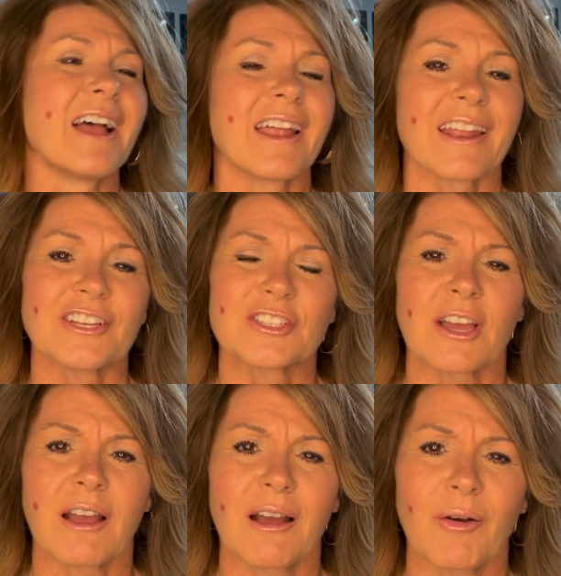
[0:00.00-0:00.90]
and I just
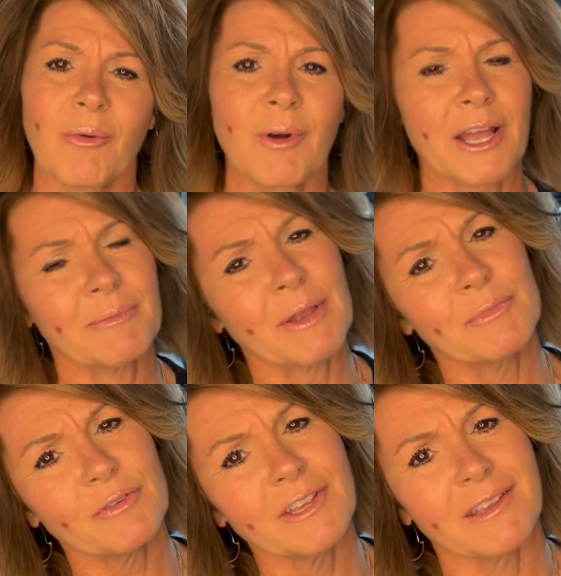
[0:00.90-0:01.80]
thought, why am I
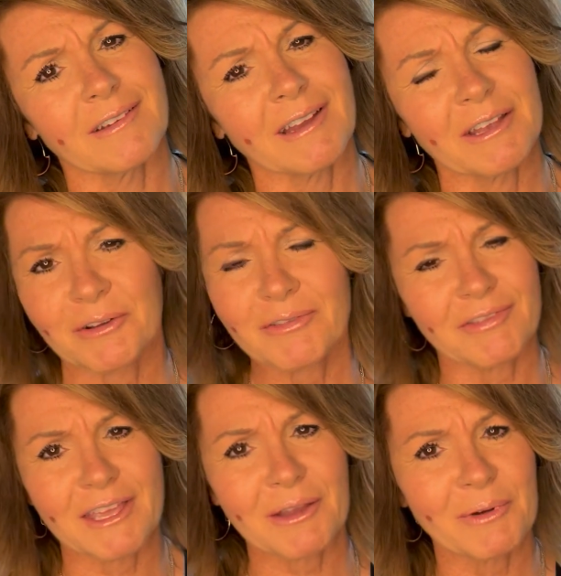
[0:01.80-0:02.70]
moving? I don't
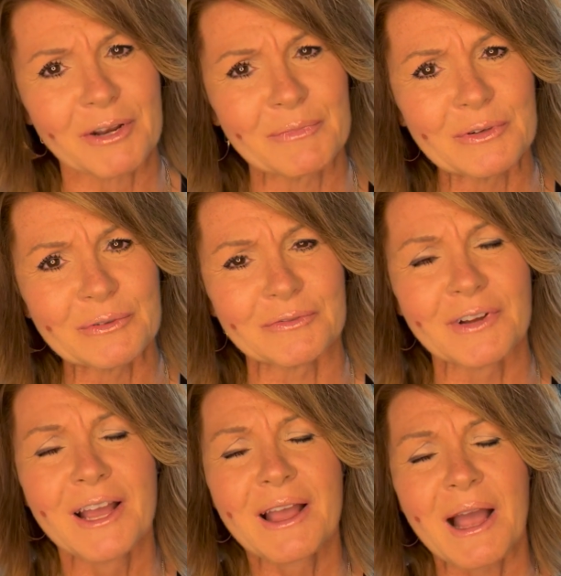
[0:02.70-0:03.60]
think I want to move.